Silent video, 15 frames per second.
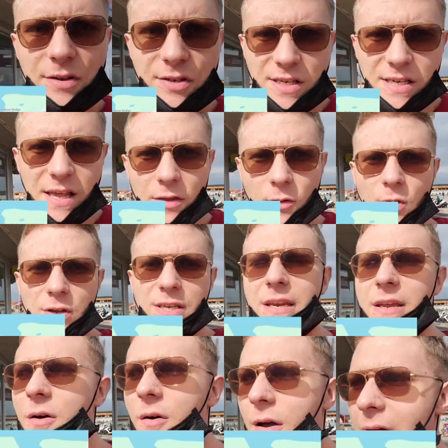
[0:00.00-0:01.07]
just like there was
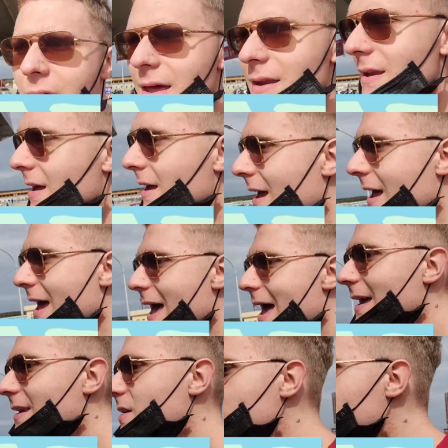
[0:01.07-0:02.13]
at Yong'an.
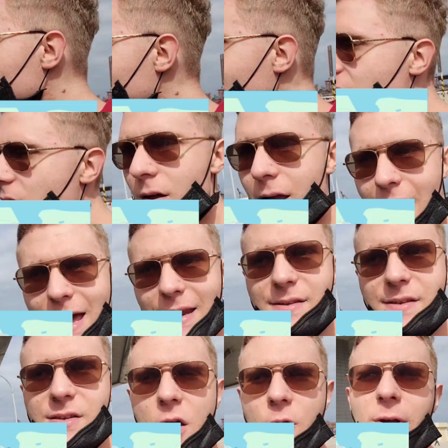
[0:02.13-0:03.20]
And also like Yong'an,
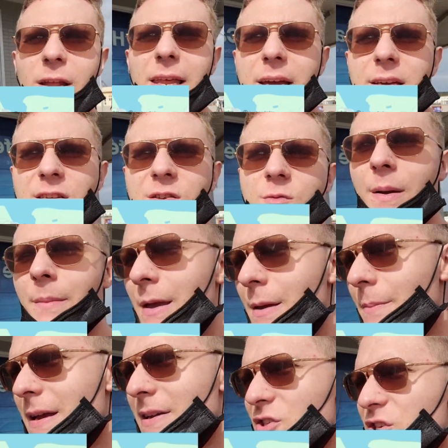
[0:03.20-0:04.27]
it's not really a
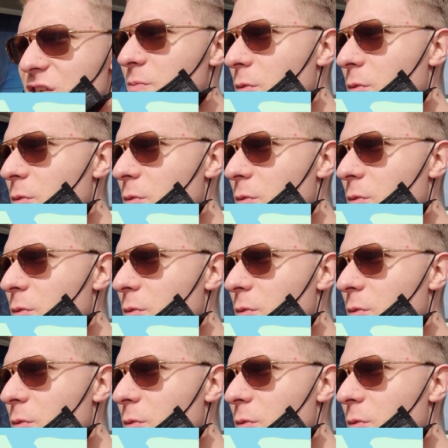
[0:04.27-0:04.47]
swimming beach, it's